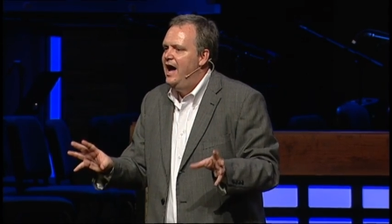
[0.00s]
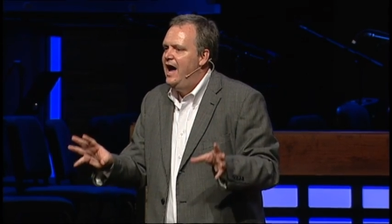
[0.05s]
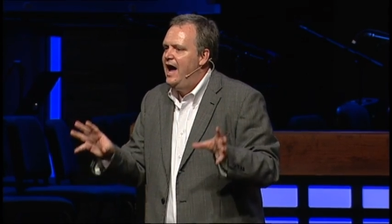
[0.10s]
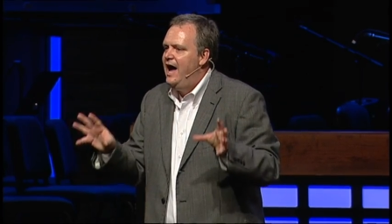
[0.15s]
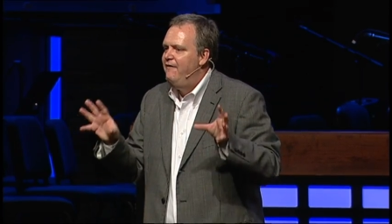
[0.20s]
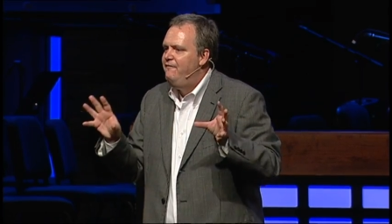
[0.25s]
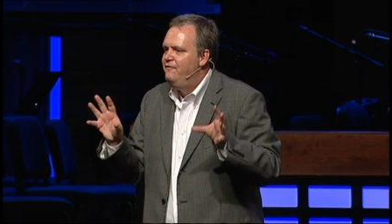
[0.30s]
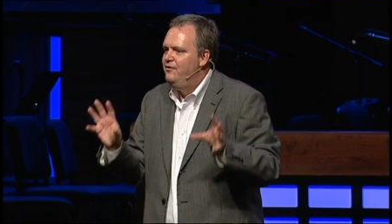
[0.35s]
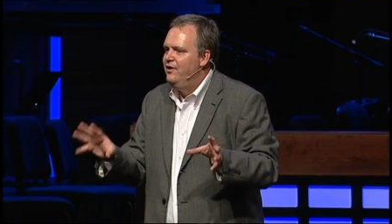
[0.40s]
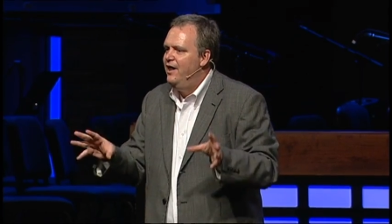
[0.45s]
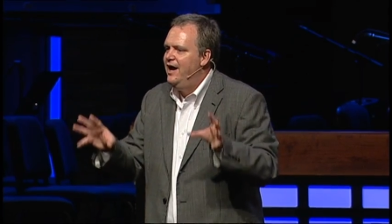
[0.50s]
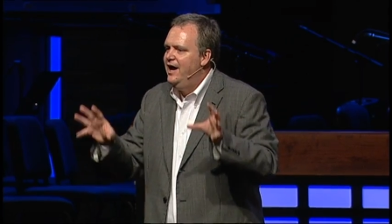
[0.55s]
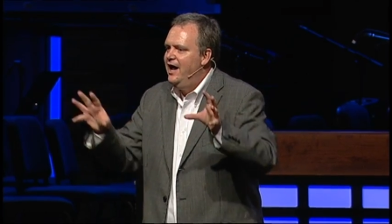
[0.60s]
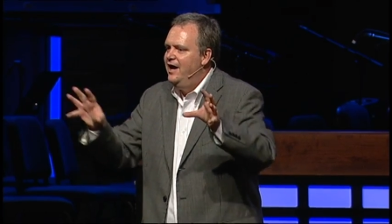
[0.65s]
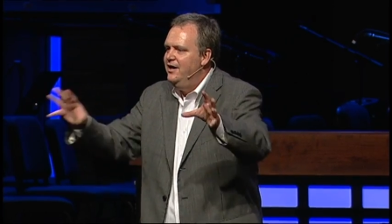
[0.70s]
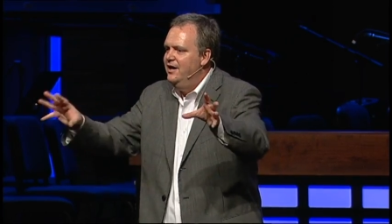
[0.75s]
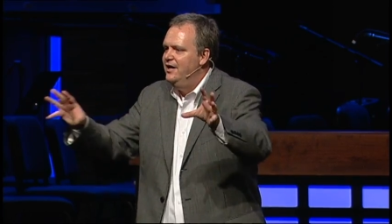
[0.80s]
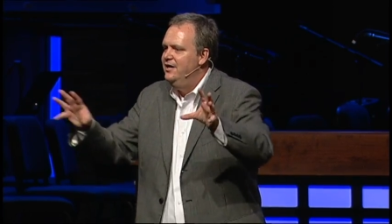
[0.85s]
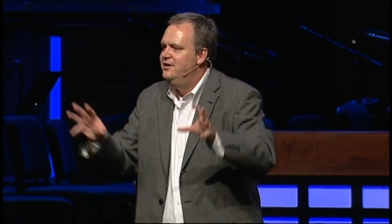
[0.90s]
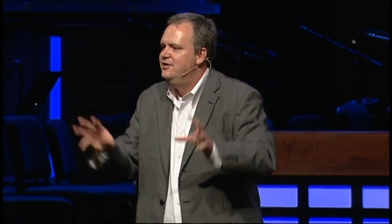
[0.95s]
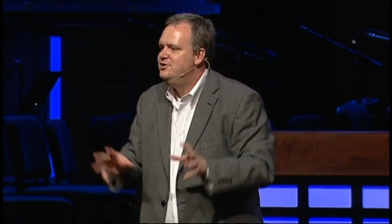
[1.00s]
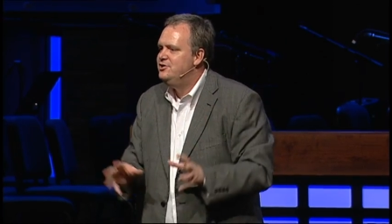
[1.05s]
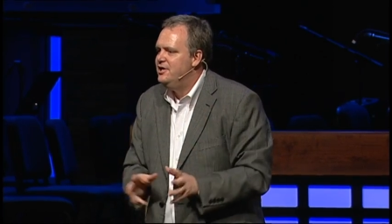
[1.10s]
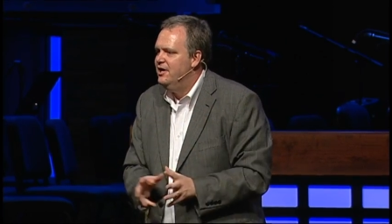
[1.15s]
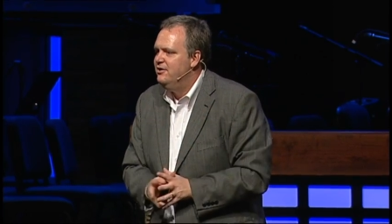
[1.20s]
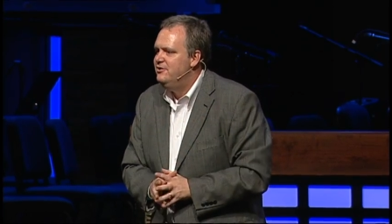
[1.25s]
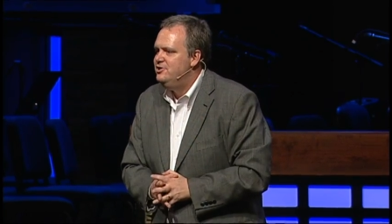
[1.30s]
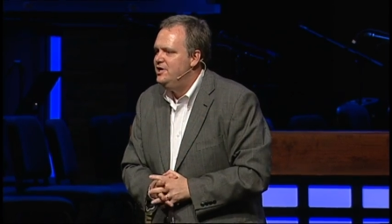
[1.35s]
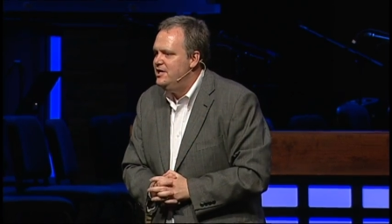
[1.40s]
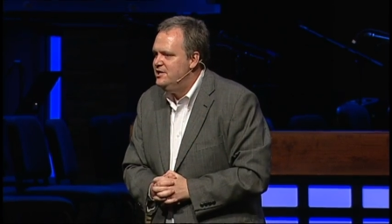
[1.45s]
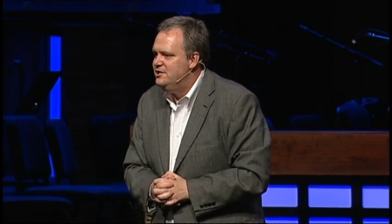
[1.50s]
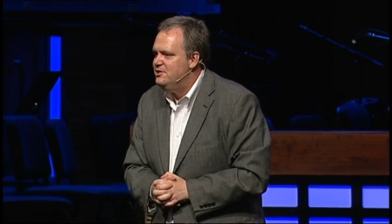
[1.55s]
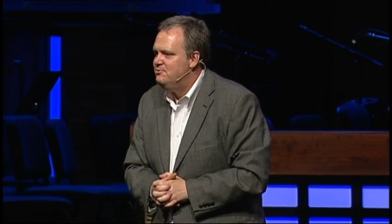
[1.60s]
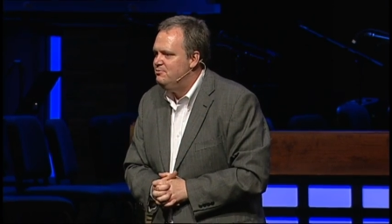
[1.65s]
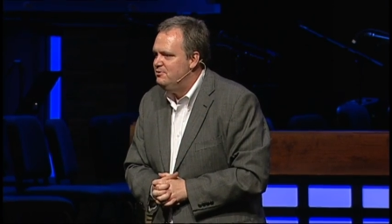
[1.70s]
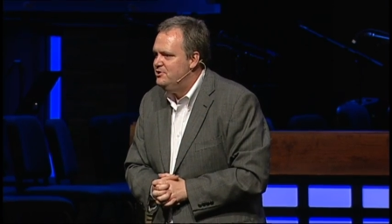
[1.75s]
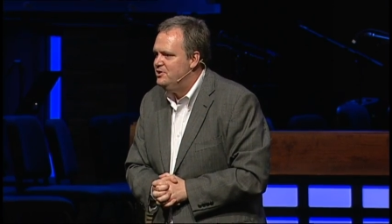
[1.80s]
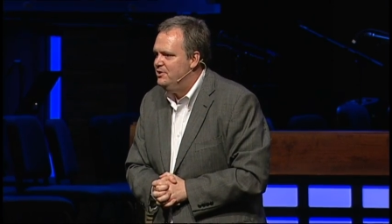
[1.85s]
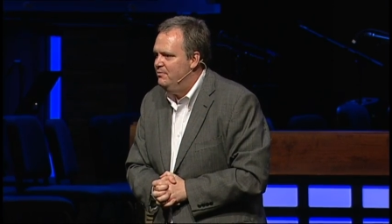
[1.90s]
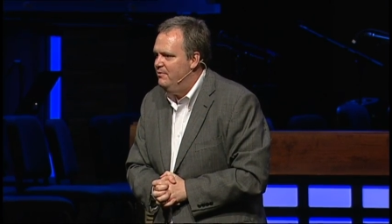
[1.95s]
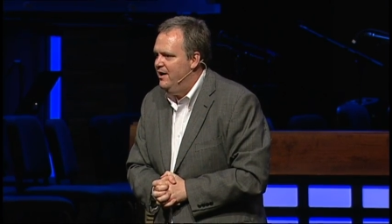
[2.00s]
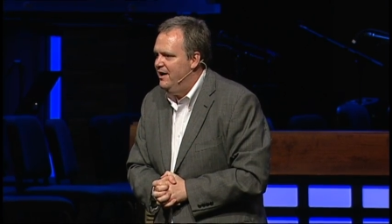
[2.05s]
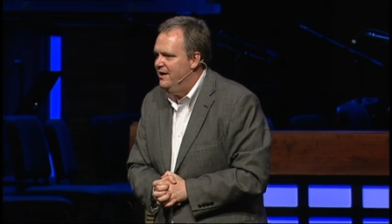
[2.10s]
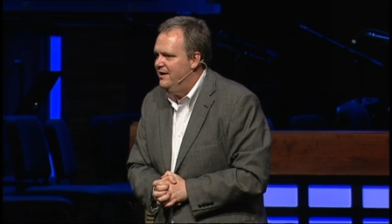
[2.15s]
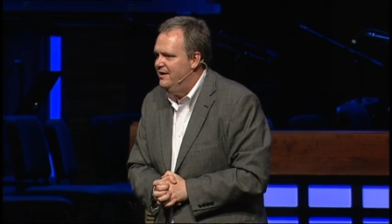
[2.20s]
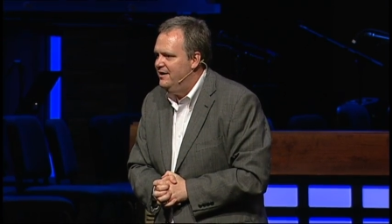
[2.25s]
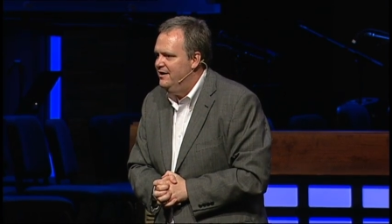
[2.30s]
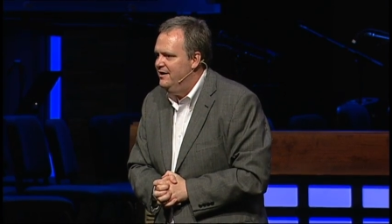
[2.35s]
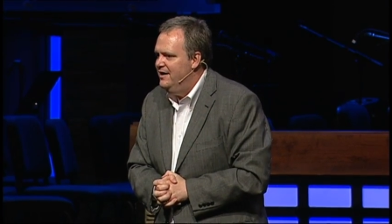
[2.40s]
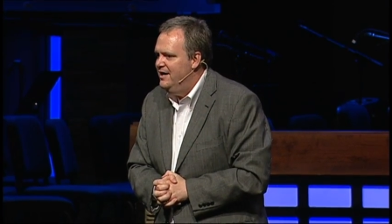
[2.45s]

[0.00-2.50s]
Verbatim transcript: I feel like I need to share Jesus with somebody.